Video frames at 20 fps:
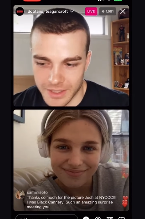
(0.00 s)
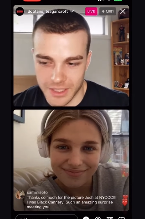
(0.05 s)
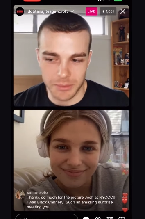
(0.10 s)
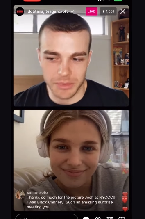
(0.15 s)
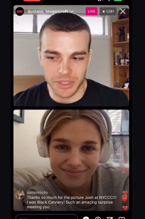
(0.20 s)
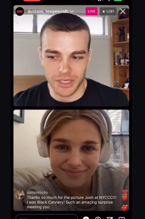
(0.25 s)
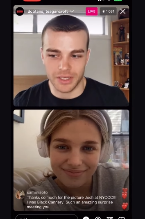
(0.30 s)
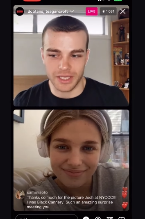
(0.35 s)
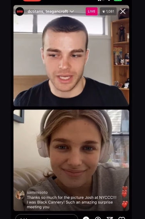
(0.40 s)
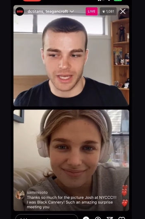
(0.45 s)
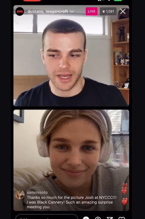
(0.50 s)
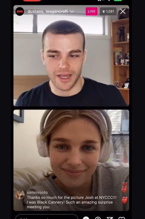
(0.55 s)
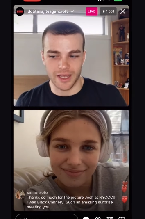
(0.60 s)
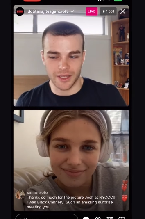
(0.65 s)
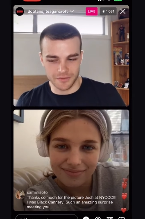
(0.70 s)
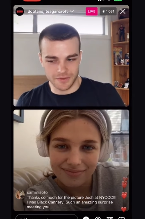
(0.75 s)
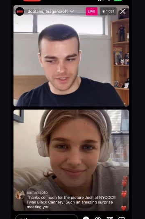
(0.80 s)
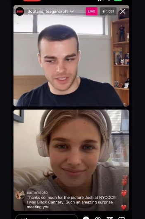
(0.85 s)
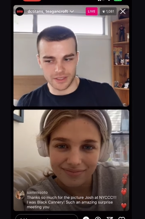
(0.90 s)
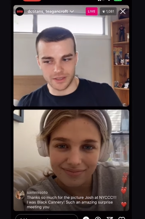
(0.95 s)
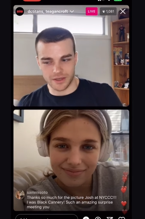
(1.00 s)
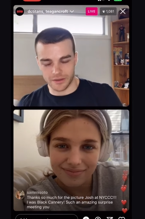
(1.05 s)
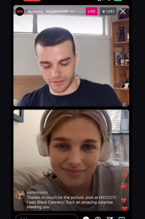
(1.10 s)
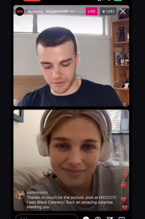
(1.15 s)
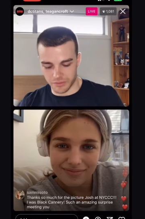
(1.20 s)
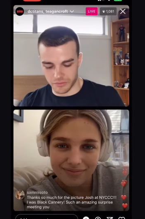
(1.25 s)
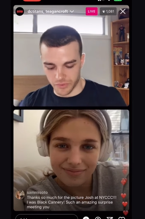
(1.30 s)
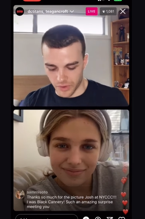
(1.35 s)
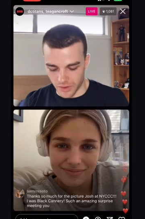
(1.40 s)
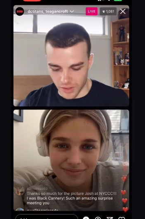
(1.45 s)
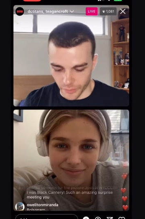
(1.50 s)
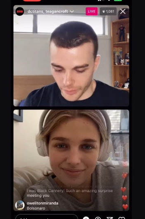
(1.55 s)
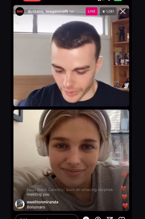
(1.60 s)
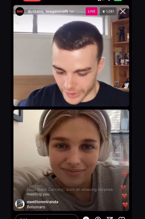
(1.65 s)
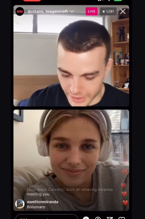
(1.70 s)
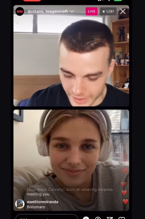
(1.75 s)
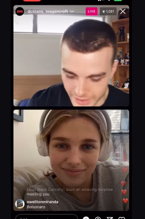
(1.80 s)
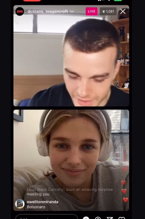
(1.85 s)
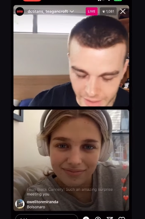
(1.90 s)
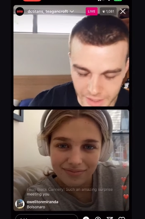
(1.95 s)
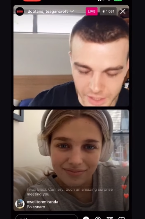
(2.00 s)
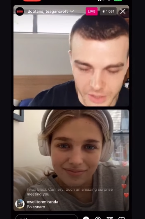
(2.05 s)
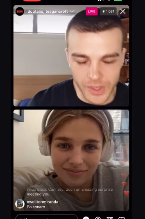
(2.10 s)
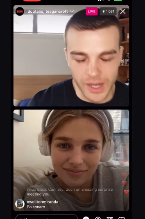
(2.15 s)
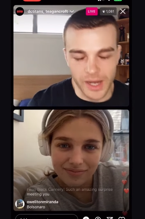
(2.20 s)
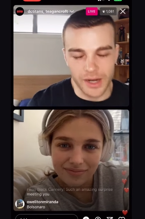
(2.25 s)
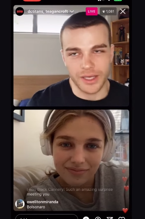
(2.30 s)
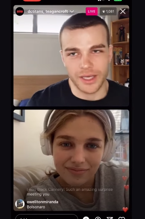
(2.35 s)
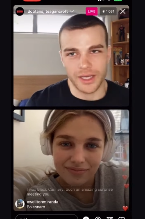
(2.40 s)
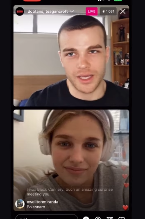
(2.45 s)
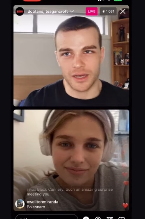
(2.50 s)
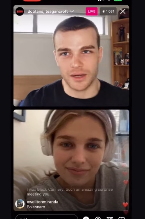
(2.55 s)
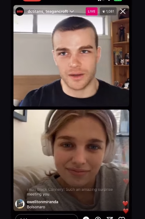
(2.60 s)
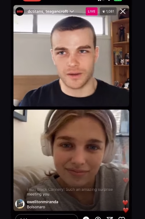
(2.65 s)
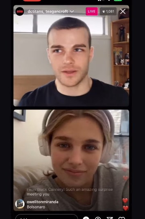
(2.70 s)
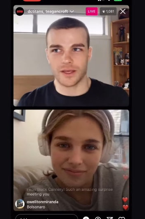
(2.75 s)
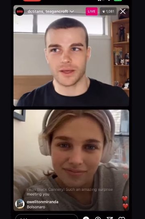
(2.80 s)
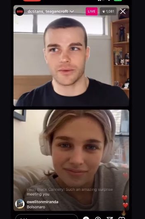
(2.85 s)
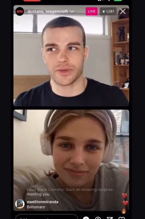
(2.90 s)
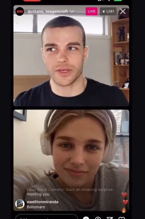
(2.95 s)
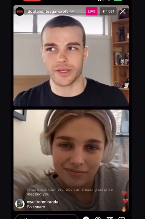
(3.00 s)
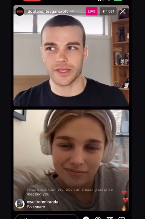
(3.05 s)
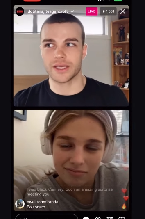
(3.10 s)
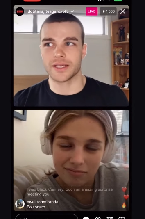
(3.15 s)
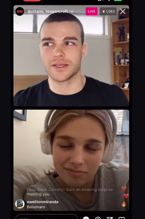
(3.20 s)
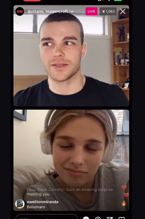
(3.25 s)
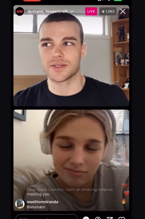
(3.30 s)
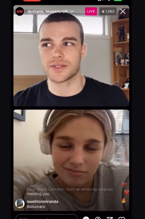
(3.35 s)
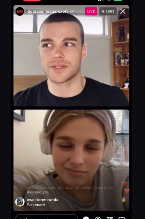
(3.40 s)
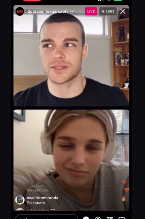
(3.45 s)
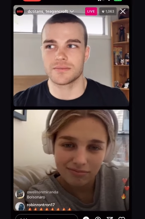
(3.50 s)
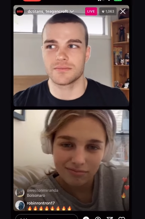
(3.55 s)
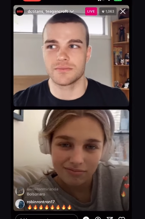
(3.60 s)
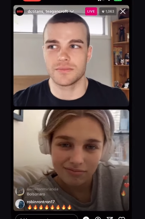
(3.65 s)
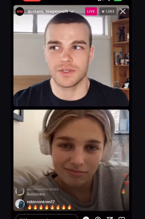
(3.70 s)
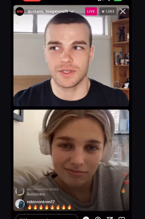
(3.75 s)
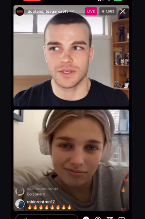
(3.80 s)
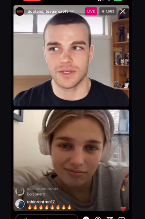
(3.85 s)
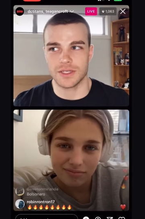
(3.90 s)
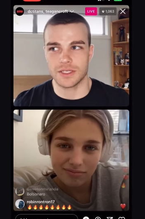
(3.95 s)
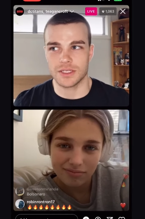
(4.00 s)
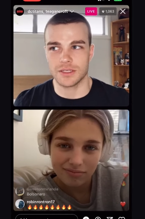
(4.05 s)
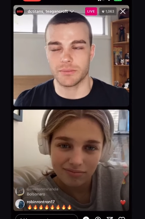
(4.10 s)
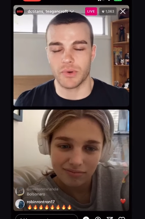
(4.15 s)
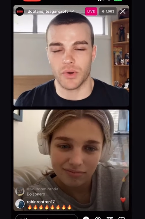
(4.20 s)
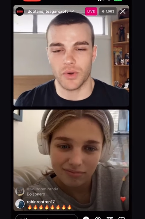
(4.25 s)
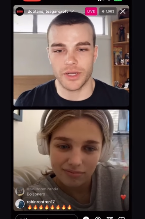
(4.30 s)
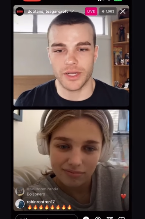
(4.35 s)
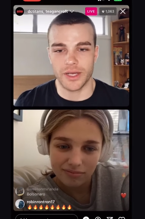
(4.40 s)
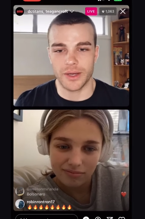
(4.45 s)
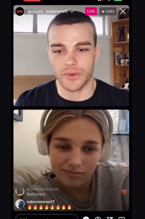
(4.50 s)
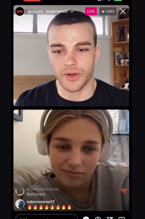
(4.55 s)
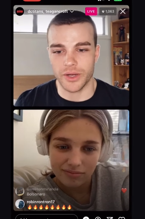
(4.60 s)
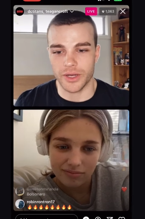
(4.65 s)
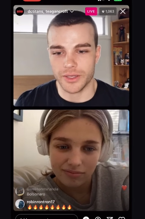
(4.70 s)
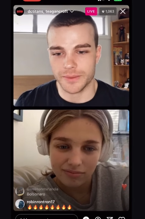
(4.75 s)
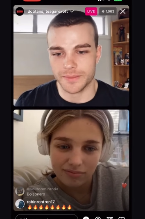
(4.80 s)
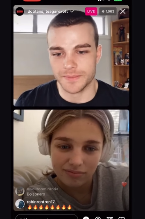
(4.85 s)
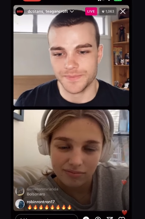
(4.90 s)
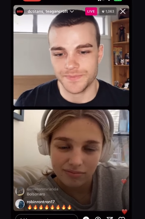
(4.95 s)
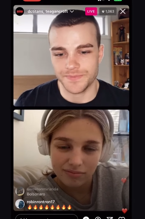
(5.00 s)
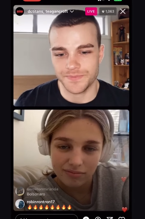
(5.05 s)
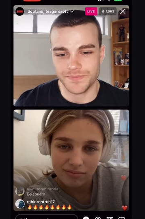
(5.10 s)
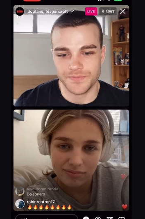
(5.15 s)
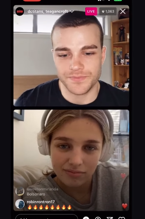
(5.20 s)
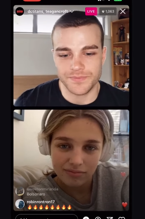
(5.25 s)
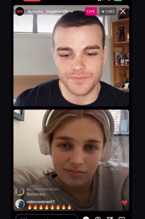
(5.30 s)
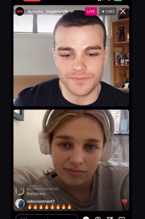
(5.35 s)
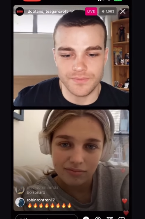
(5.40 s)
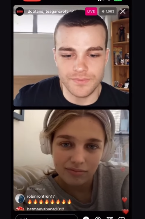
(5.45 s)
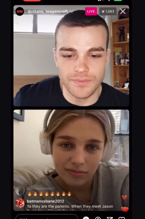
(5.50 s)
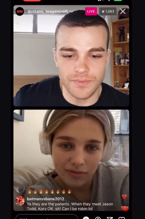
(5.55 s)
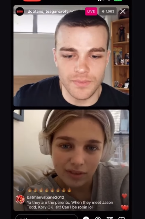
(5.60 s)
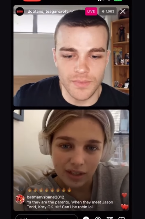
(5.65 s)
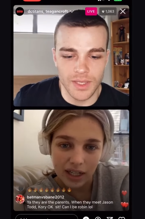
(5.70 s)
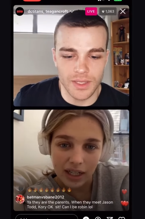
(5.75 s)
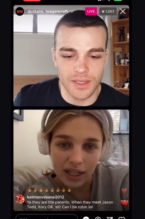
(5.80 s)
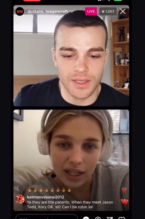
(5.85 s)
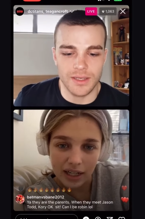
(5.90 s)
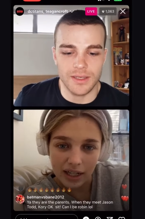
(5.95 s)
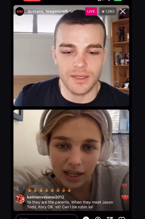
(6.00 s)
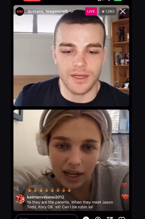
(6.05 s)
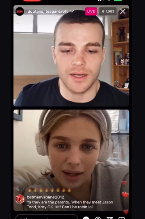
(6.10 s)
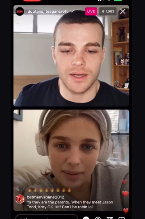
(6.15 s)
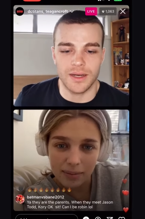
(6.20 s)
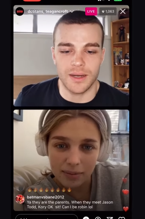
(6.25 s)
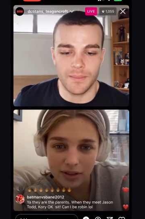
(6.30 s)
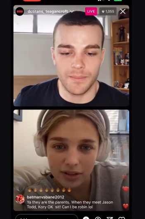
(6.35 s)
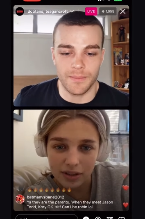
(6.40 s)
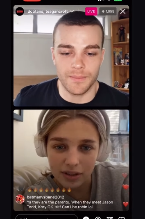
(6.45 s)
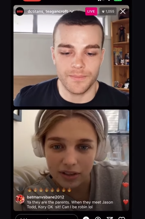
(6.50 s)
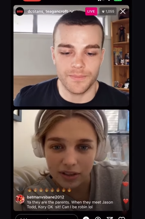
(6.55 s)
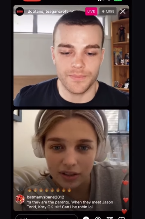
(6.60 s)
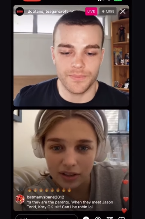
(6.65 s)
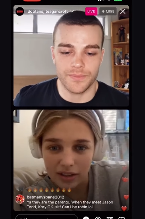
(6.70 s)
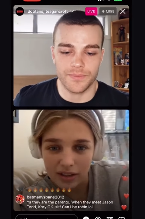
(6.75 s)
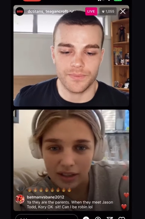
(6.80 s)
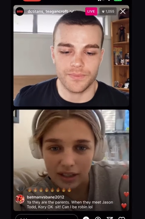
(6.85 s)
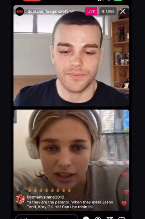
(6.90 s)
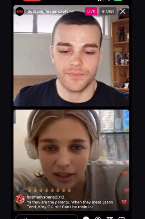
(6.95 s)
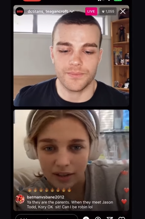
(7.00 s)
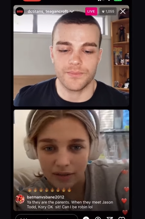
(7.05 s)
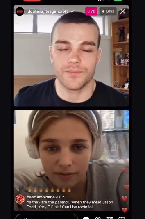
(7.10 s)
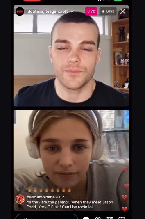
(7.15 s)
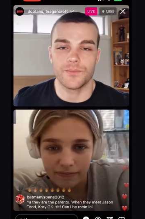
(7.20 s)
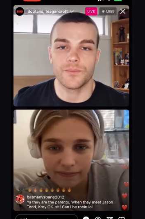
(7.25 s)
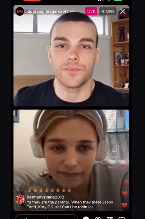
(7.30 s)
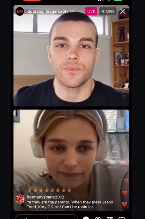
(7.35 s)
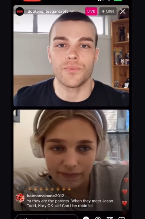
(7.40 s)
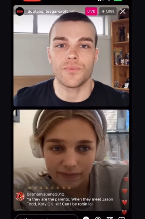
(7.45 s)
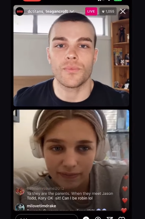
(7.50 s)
Speaker 1: it's going to be okay. You've done nothing wrong. We're going to get you out of here, and they're really his his support network.
Speaker 2: Yeah, um, absolutely. Um,